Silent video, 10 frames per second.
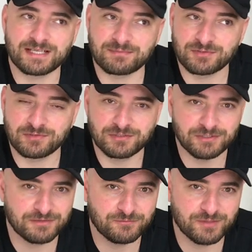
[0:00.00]
Absolutely
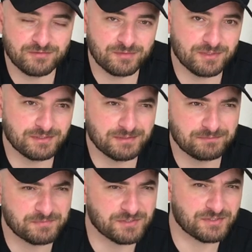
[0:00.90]
not for everybody.
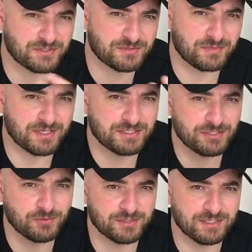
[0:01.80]
This is a
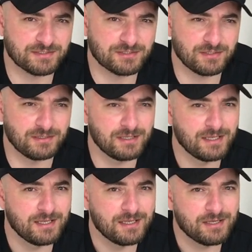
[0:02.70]
spicy oriental,
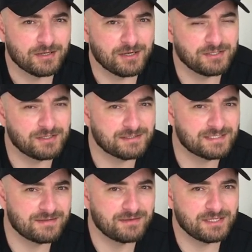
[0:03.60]
kinda
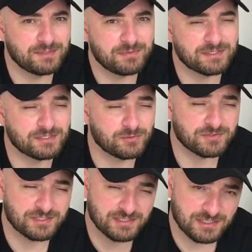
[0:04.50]
70% or
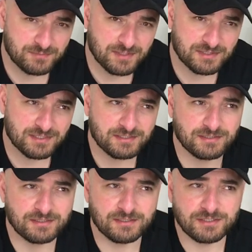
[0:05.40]
60%
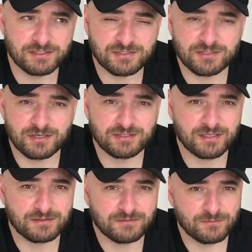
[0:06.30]
in the niche side
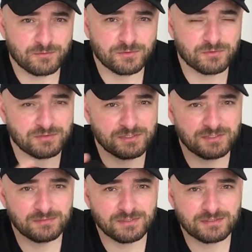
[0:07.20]
and 40 or
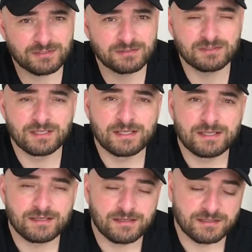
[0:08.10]
30%
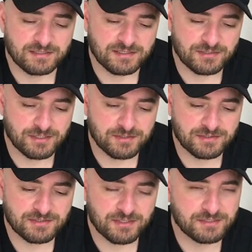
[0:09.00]
in the designer
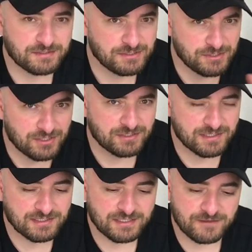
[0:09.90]
side. Not
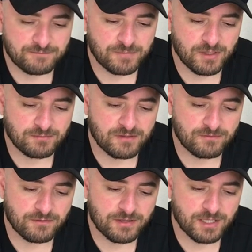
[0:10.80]
a safe blind by
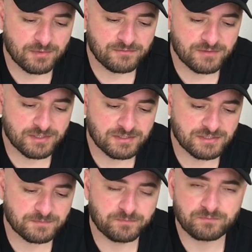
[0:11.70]
worthy type of
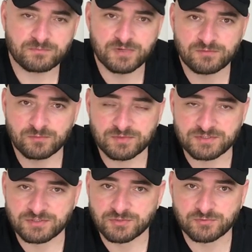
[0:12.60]
fragrance.
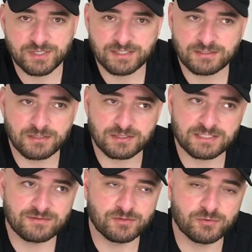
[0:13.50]
Performance is great, like
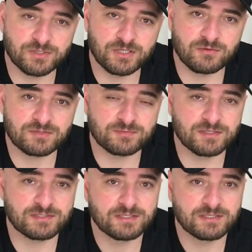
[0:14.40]
7 to 8 hours plus.